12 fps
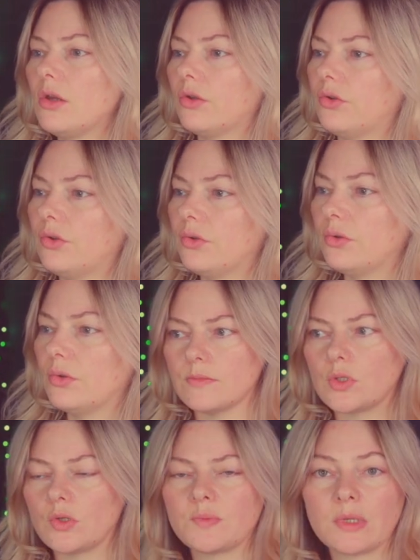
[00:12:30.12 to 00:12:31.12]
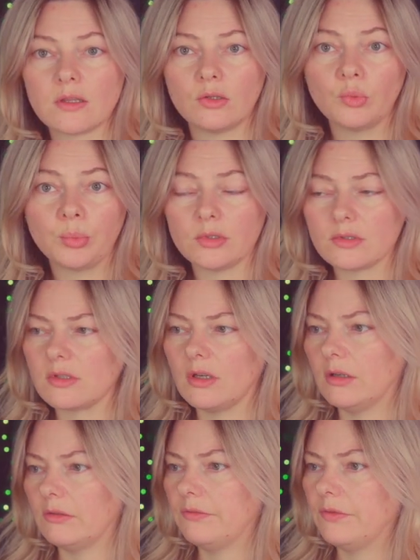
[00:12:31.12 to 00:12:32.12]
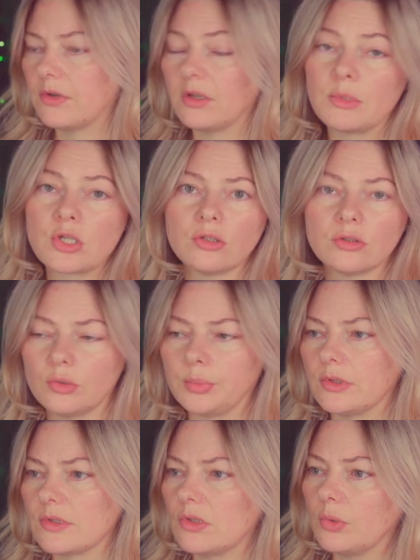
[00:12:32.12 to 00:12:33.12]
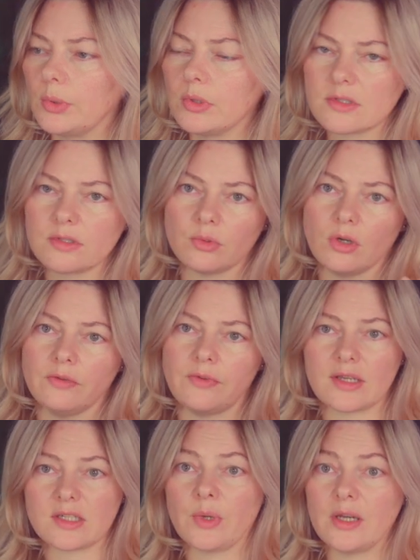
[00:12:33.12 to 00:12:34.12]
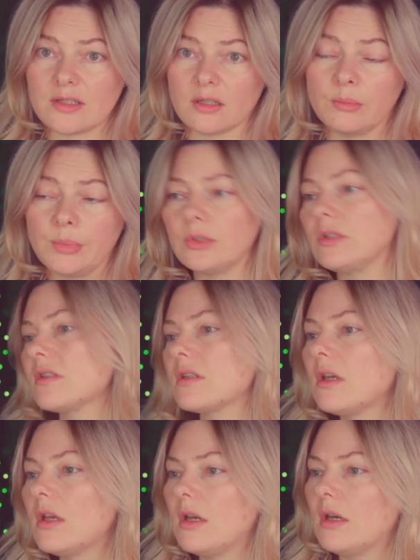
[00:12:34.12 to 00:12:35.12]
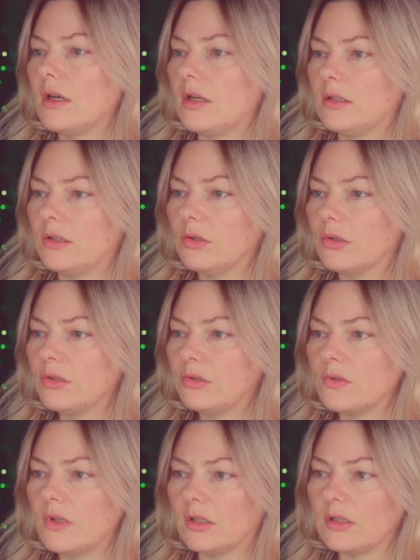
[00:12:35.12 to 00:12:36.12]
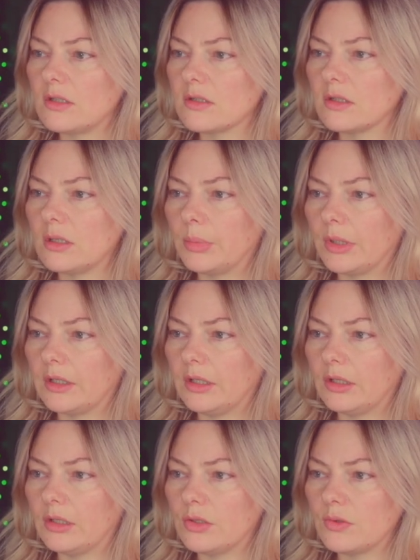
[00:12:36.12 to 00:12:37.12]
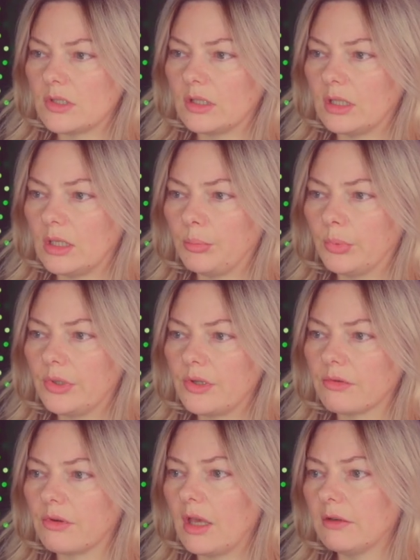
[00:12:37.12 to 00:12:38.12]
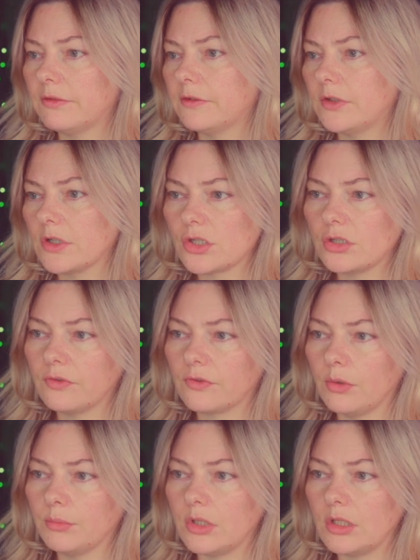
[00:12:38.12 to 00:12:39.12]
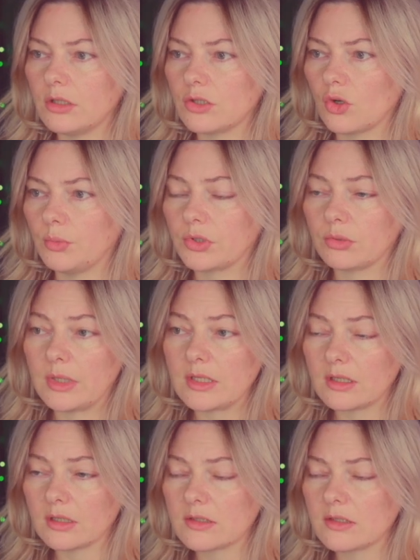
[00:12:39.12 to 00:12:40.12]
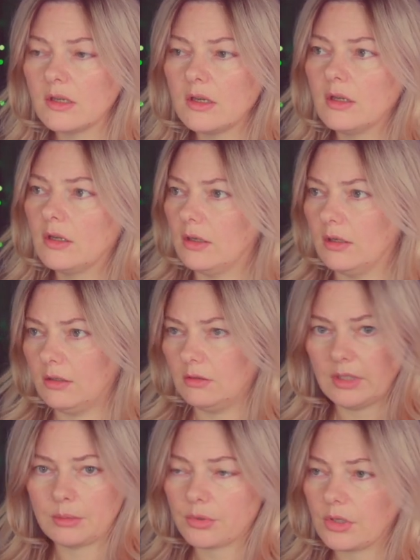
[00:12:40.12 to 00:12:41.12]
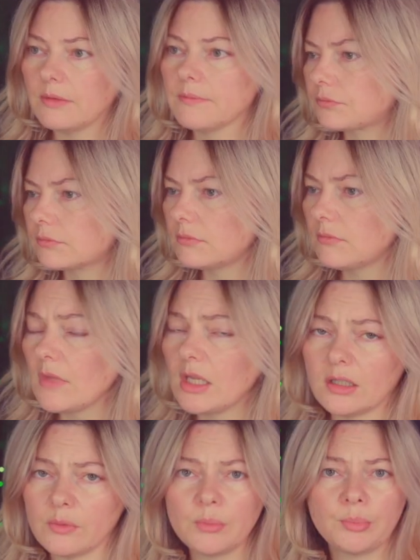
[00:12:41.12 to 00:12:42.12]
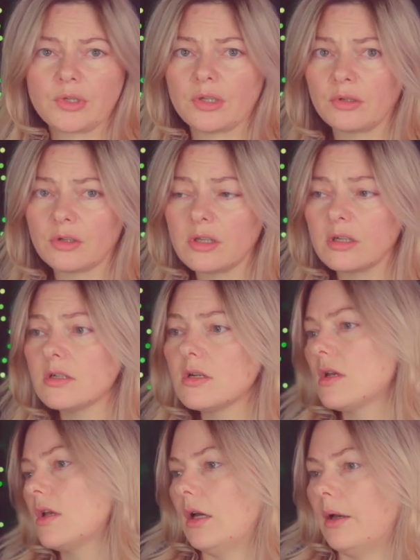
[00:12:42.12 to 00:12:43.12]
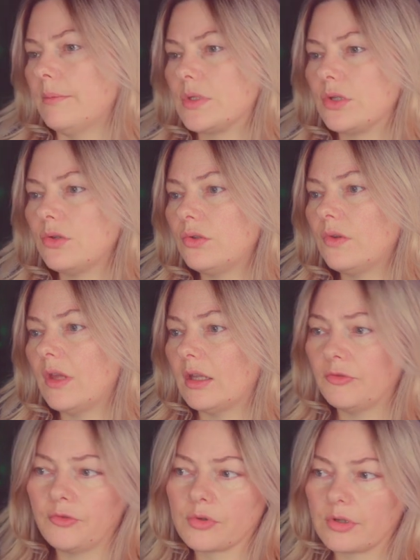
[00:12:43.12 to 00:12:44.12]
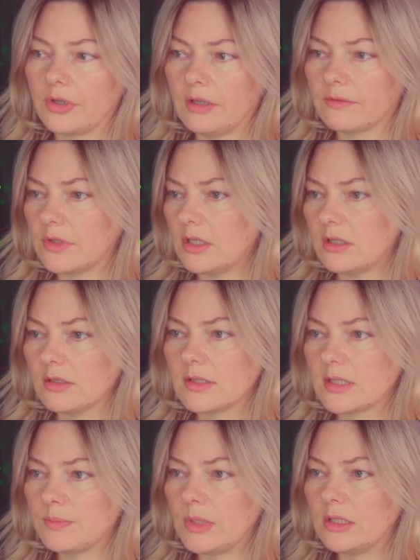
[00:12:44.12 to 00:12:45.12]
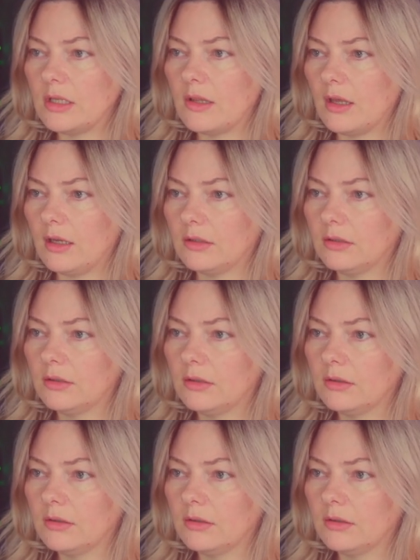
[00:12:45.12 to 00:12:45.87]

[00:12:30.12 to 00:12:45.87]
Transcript: to, so to speak, tuples of three-dimensional tuples, tuples of x, y, and z components, and you can do that easily by using the Point3f function from the Geometry Basics uh, library that we imported earlier. Um, so you do that for every spin in that